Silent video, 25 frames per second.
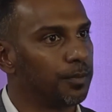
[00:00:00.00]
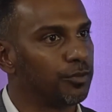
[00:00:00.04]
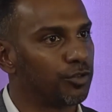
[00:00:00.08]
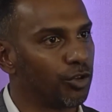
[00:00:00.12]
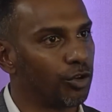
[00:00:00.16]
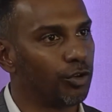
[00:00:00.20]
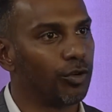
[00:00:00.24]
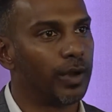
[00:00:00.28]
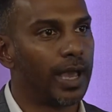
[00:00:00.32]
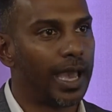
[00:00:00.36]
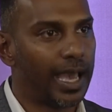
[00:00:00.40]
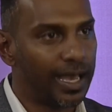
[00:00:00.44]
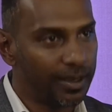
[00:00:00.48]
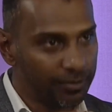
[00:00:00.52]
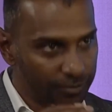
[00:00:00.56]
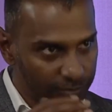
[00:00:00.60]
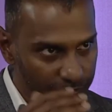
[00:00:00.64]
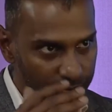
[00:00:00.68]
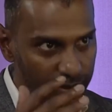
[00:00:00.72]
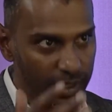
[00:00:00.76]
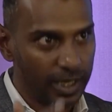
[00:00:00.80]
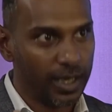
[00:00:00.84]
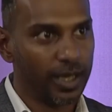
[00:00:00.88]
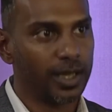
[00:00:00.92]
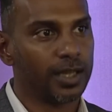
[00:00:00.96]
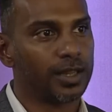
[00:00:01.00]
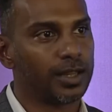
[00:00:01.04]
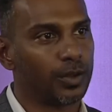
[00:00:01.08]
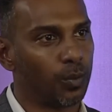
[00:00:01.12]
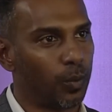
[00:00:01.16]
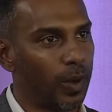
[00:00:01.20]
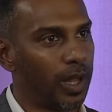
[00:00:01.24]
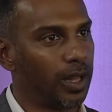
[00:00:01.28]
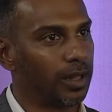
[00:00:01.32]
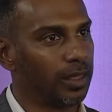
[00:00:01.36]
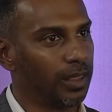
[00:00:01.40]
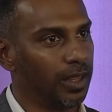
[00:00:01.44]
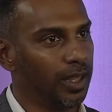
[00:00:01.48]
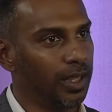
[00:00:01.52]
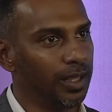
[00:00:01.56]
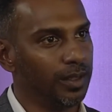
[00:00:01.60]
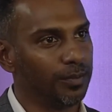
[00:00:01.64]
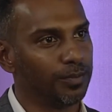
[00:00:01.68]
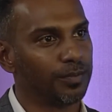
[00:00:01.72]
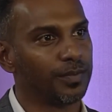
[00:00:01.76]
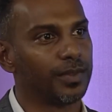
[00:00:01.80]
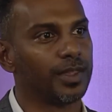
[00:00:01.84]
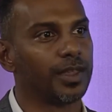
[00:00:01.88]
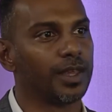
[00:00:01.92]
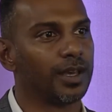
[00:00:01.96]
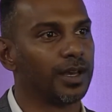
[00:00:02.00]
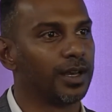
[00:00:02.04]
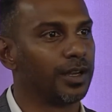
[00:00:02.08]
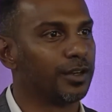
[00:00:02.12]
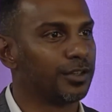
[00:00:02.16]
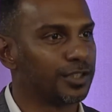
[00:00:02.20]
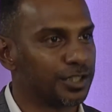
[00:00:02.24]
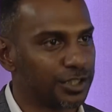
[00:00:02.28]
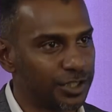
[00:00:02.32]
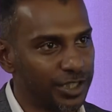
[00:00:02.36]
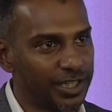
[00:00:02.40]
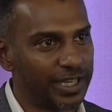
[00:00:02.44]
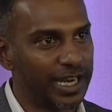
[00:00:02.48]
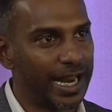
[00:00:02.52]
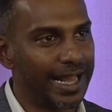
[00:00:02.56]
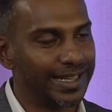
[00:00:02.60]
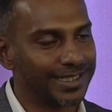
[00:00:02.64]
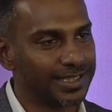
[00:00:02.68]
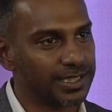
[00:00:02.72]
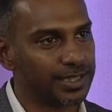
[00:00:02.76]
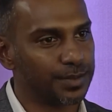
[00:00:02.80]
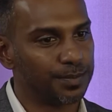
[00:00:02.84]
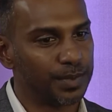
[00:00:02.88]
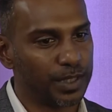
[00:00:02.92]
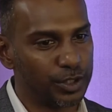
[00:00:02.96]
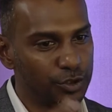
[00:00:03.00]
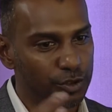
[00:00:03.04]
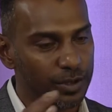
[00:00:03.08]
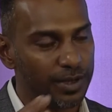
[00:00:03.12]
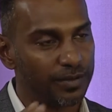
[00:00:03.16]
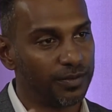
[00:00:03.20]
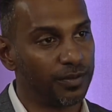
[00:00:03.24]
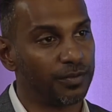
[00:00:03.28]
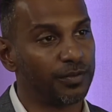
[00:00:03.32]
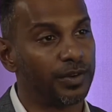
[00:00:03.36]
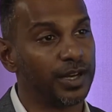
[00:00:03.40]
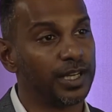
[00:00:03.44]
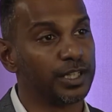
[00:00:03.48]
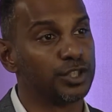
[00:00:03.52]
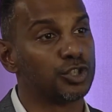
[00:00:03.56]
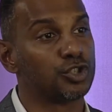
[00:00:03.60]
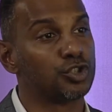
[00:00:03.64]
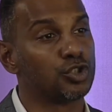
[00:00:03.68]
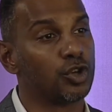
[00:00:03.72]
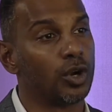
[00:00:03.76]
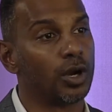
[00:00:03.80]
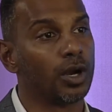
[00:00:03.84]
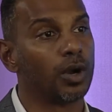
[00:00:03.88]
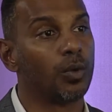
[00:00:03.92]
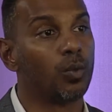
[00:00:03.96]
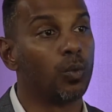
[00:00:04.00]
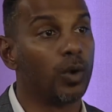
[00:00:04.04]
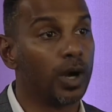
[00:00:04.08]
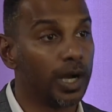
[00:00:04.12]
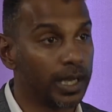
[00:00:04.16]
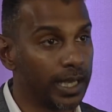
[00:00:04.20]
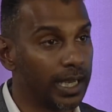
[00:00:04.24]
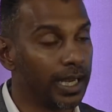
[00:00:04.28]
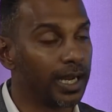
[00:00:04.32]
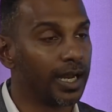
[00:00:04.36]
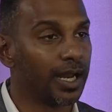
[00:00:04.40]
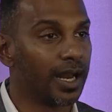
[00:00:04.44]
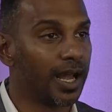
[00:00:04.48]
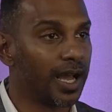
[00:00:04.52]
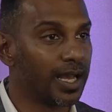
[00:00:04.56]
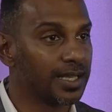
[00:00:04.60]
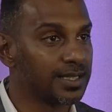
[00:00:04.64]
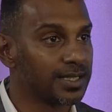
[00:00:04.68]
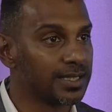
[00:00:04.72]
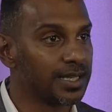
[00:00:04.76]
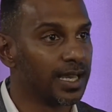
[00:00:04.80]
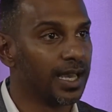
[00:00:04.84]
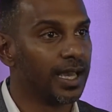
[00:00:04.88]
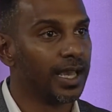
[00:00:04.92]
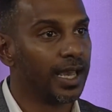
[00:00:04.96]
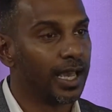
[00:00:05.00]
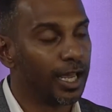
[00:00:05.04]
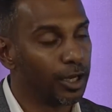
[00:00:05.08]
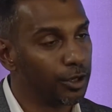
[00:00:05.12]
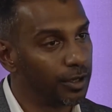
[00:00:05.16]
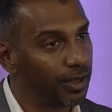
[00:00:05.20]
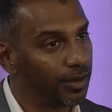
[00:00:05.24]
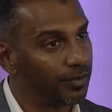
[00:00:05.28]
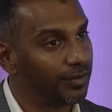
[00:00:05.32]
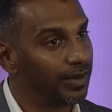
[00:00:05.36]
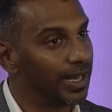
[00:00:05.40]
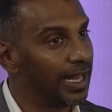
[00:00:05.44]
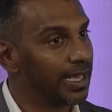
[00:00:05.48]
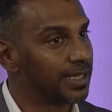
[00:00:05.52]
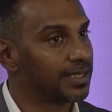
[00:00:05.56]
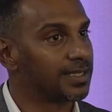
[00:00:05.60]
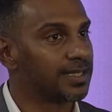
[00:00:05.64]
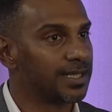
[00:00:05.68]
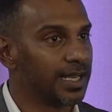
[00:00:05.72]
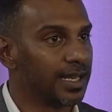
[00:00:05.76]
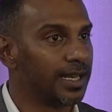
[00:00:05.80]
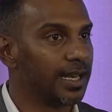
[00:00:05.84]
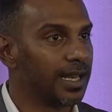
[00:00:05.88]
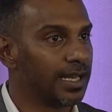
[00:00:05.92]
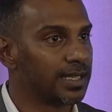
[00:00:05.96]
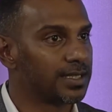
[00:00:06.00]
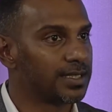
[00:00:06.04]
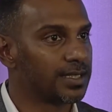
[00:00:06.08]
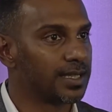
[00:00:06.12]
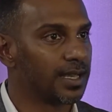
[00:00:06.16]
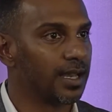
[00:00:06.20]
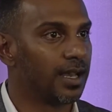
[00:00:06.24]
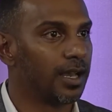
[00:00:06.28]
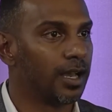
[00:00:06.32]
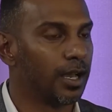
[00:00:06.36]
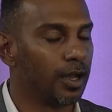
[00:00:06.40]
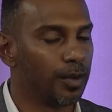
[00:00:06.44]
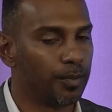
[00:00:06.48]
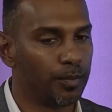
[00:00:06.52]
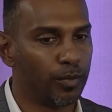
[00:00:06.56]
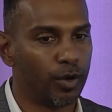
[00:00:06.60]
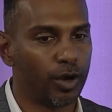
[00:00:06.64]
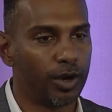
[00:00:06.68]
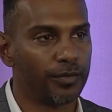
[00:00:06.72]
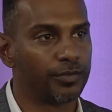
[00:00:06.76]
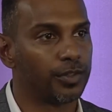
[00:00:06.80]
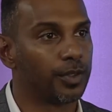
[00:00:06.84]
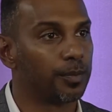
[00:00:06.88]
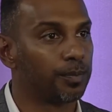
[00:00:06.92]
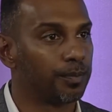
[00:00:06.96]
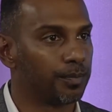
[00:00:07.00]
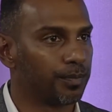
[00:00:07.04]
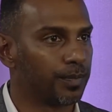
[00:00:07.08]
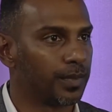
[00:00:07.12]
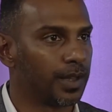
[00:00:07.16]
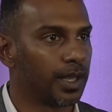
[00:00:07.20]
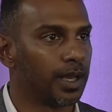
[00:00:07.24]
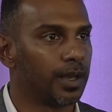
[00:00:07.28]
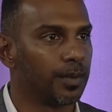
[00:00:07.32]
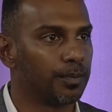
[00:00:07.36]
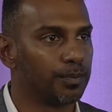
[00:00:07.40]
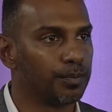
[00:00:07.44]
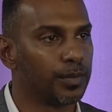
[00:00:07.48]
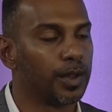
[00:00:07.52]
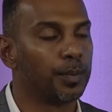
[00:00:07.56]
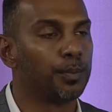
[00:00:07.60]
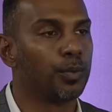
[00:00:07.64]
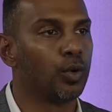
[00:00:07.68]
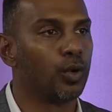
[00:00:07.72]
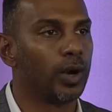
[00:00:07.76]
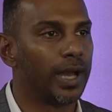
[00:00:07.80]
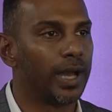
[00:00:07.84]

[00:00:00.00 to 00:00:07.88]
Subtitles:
So you have the wealthy, the aristocrats, but you have a very strong working class, and you have less and less of the poor